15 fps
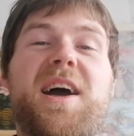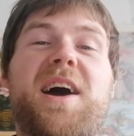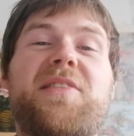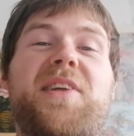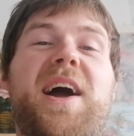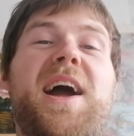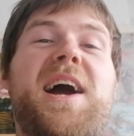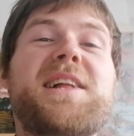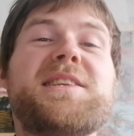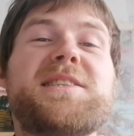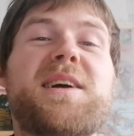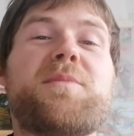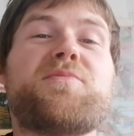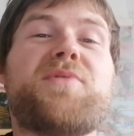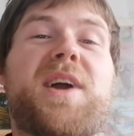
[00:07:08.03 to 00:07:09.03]
And the
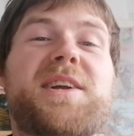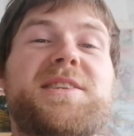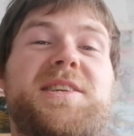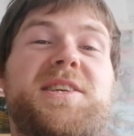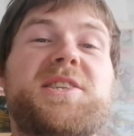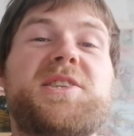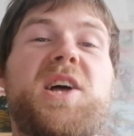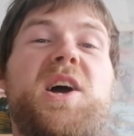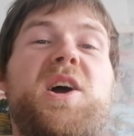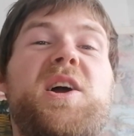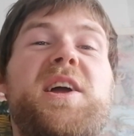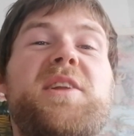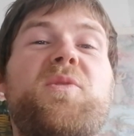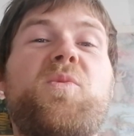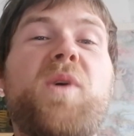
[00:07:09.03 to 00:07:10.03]
handstand practice,
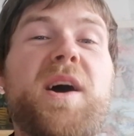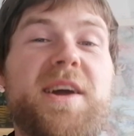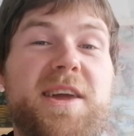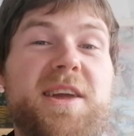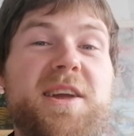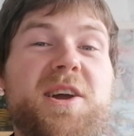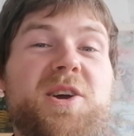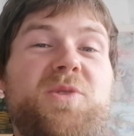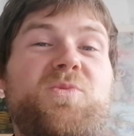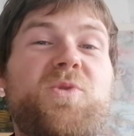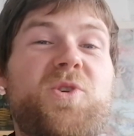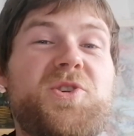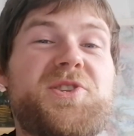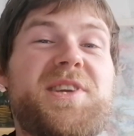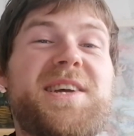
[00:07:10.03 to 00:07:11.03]
in a way,
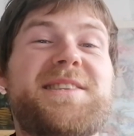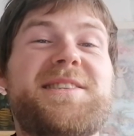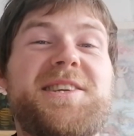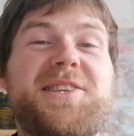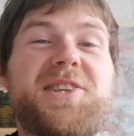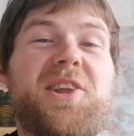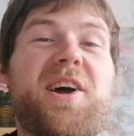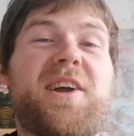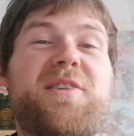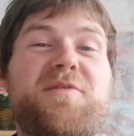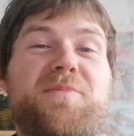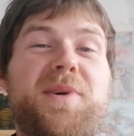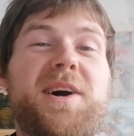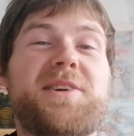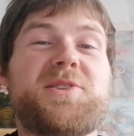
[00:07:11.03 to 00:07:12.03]
was a dislike
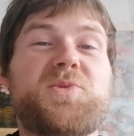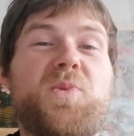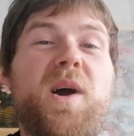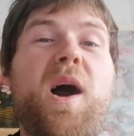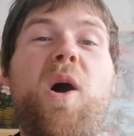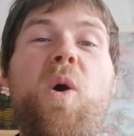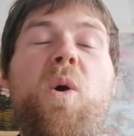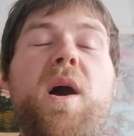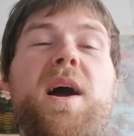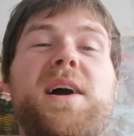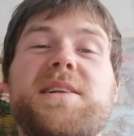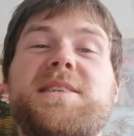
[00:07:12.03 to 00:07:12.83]
of mine as well.